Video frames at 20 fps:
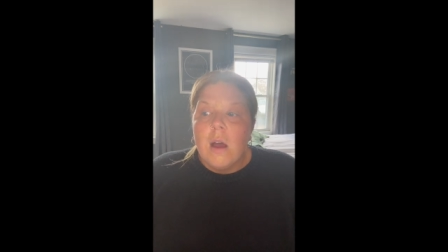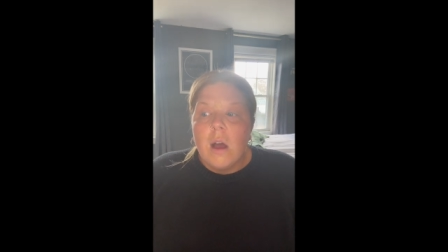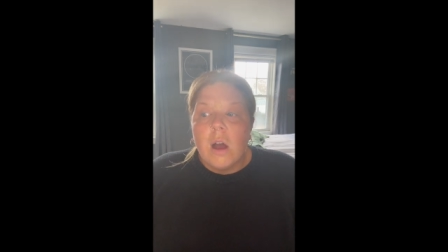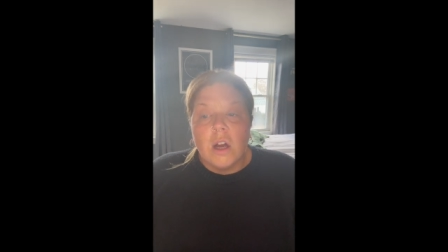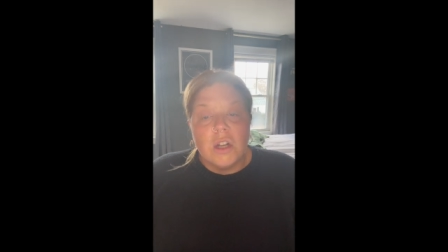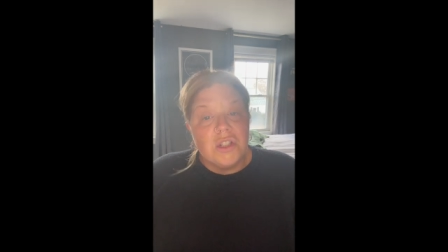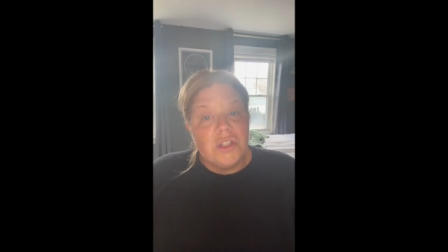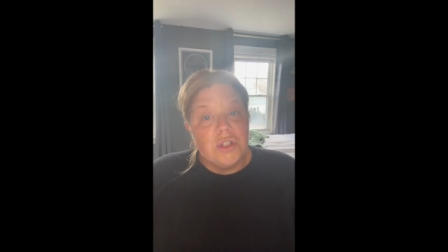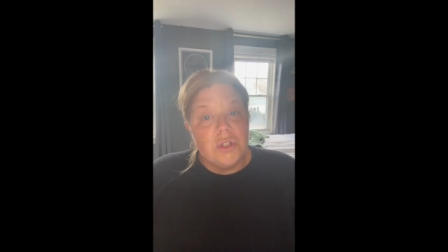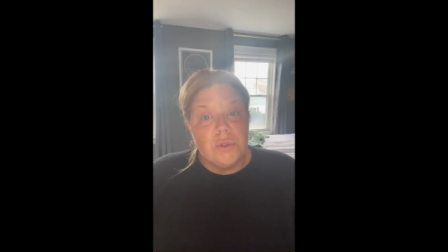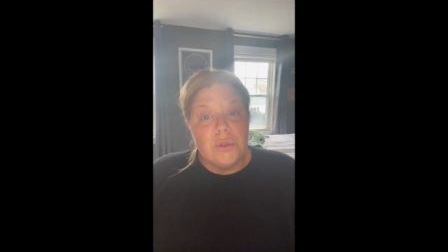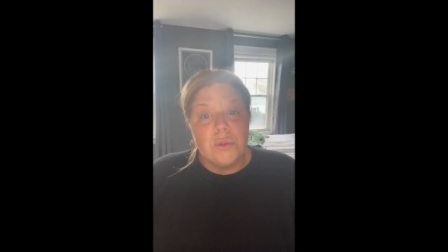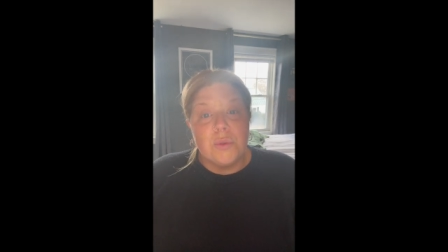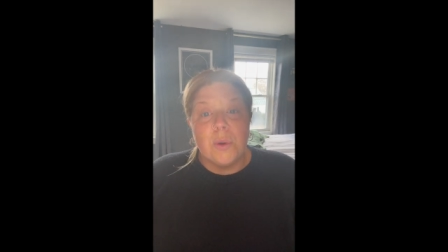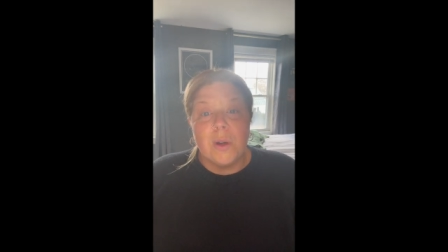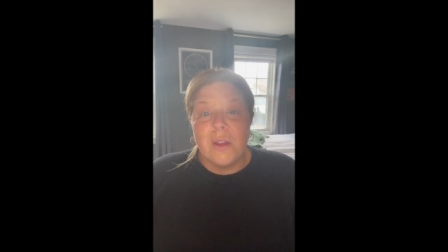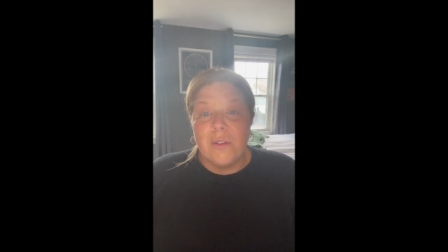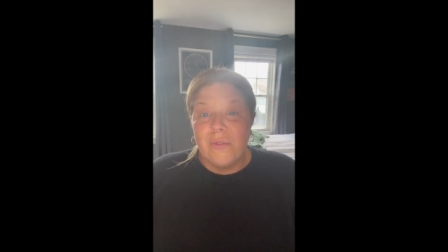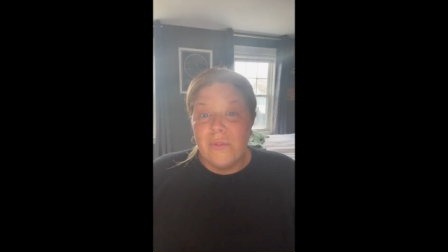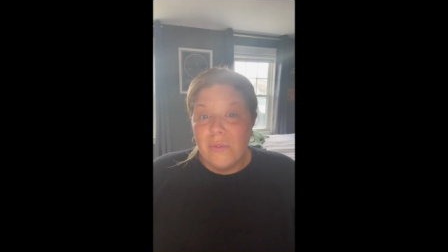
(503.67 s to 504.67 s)
On June
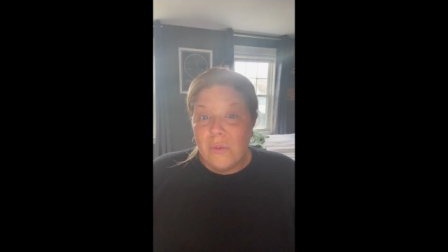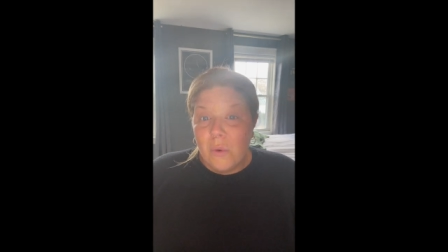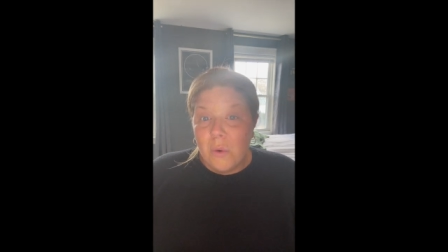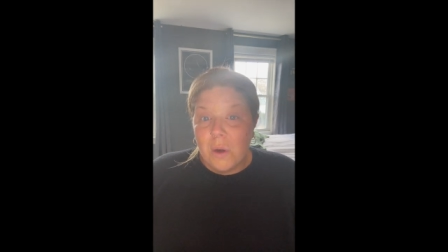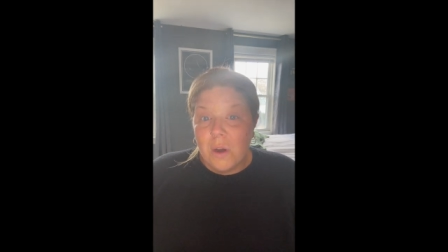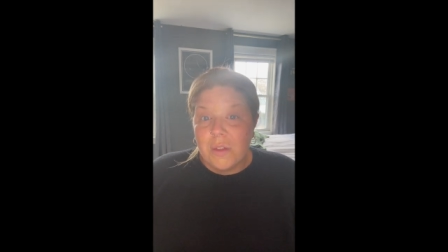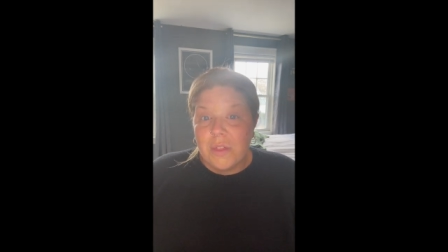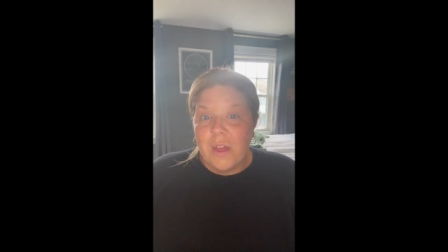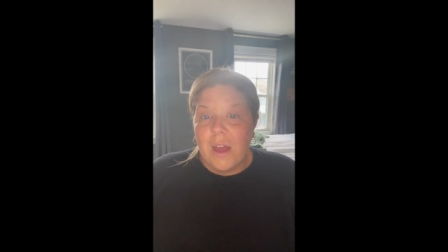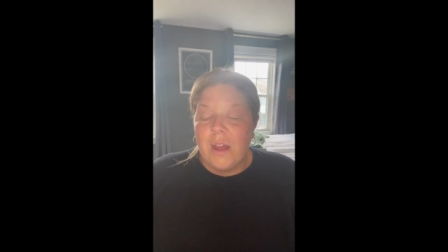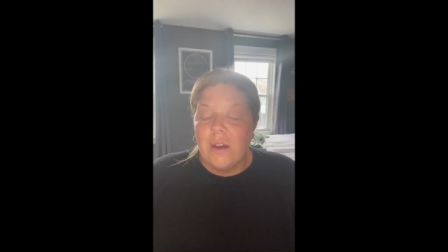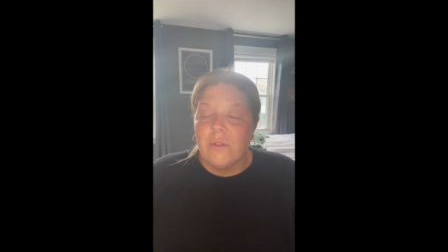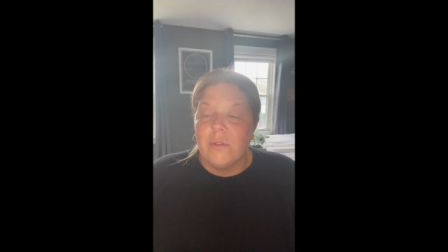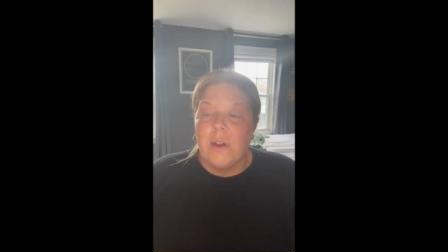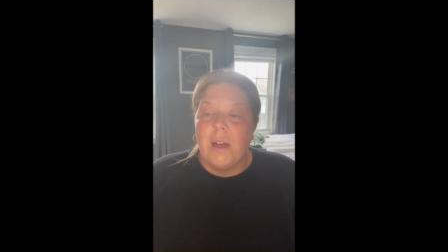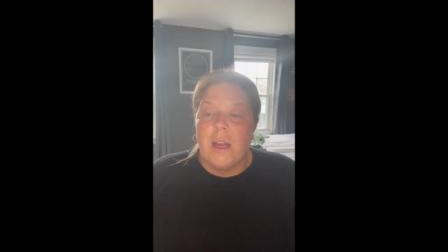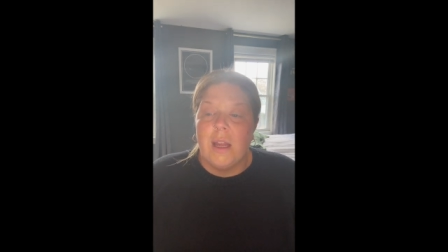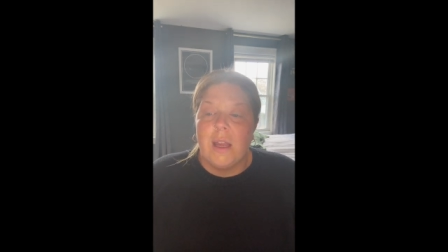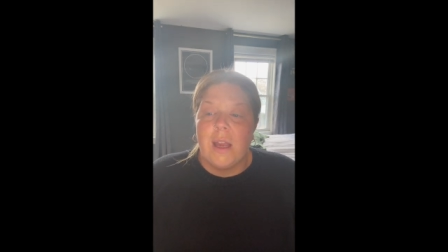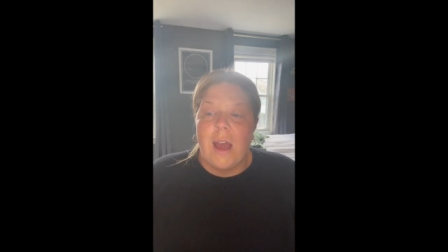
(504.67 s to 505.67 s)
24th,
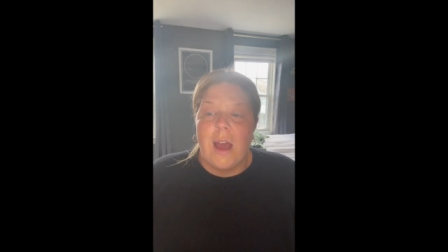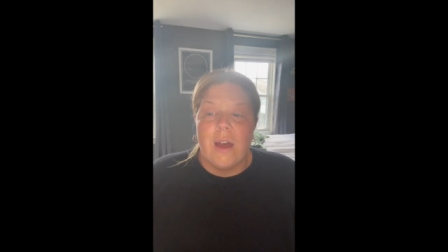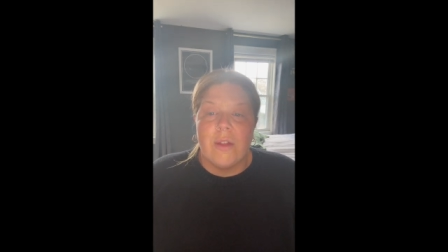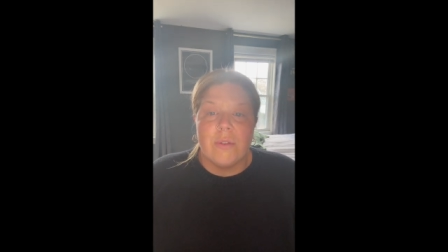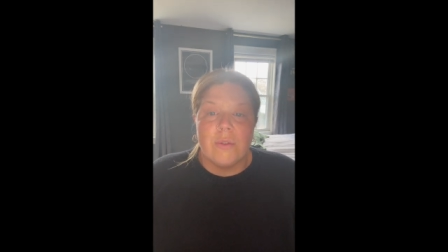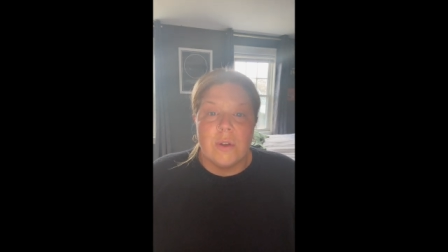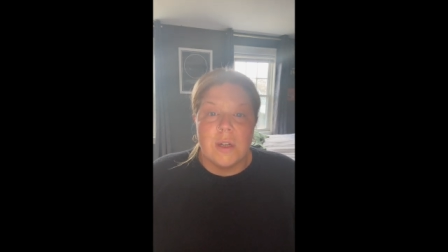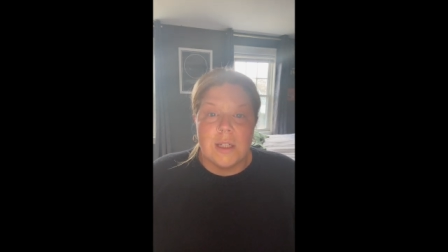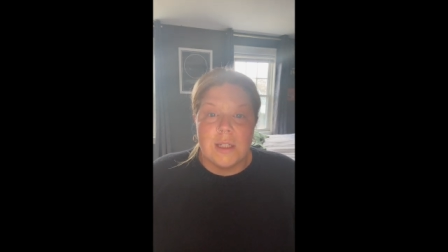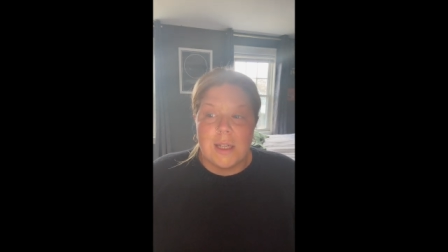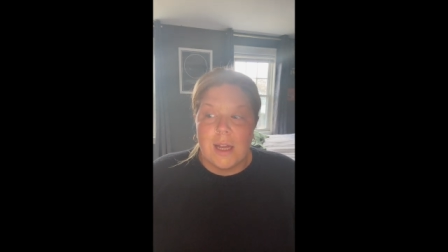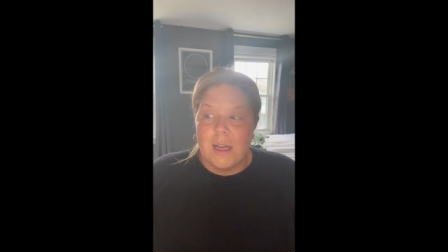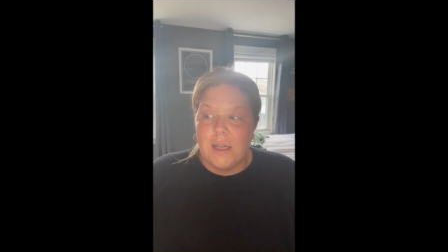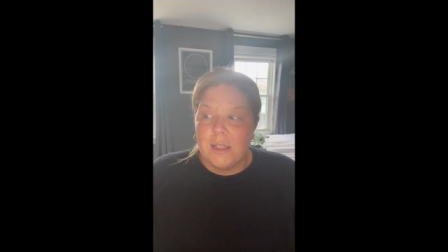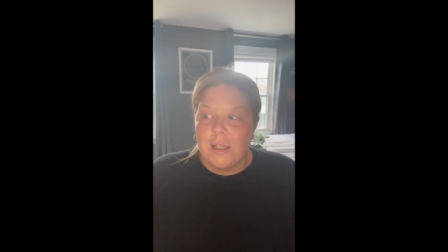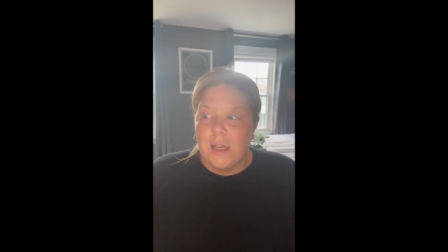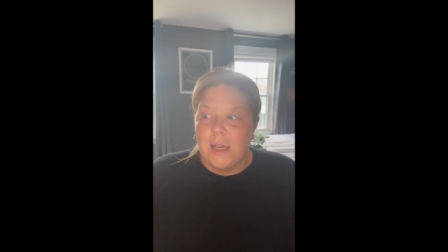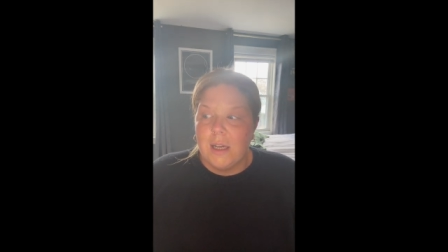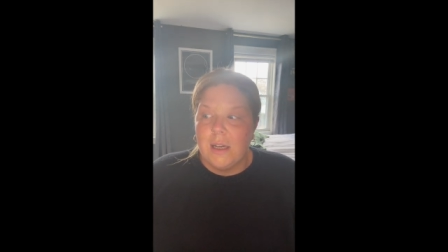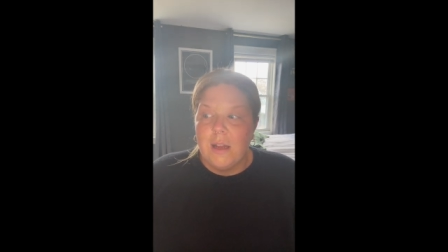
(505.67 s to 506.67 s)
Henry and Catherine
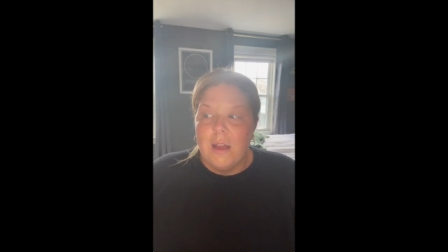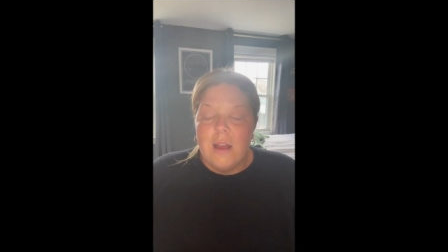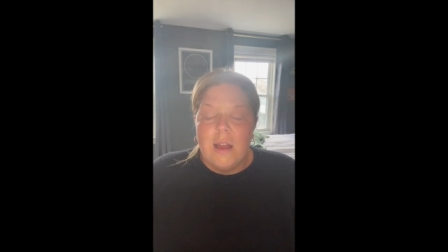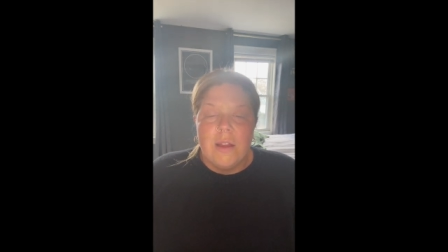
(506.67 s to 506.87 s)
attended